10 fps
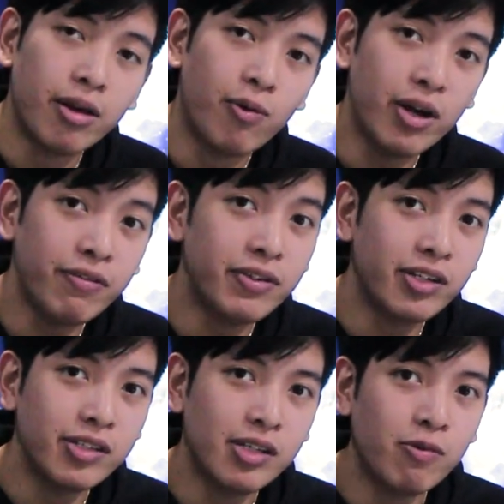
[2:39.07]
One of the
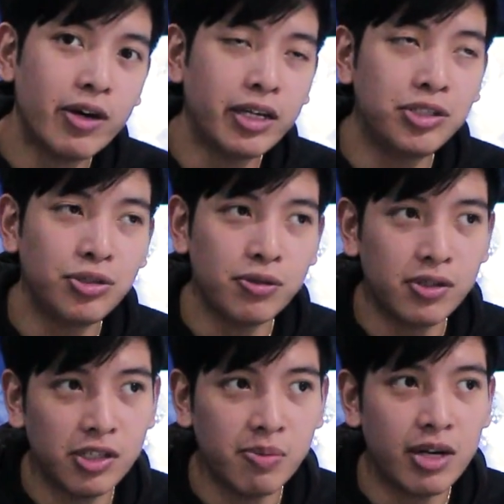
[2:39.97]
reasons why I chose
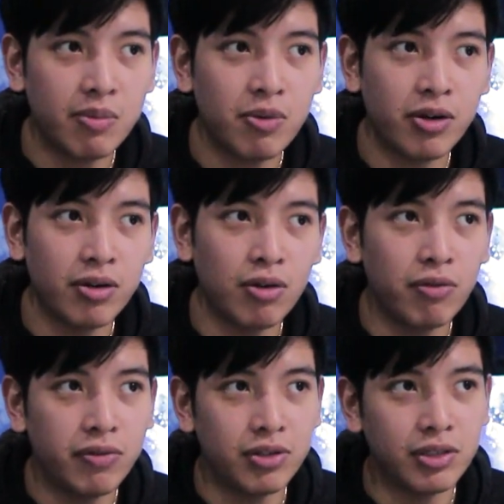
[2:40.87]
this motherboard
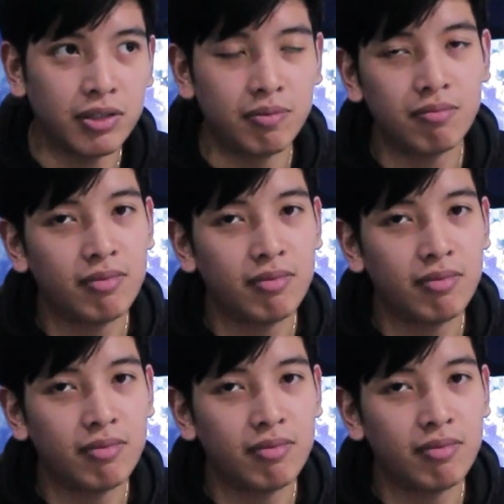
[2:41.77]
over